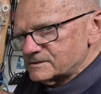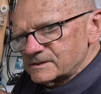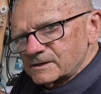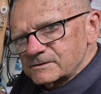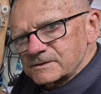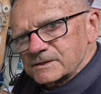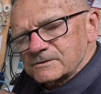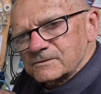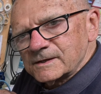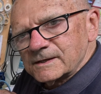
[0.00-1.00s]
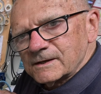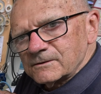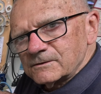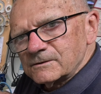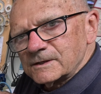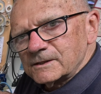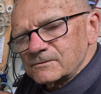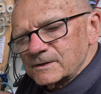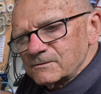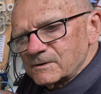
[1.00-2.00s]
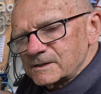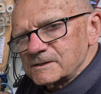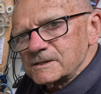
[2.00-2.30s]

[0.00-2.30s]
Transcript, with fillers: Celsius right now, thirty-three point one.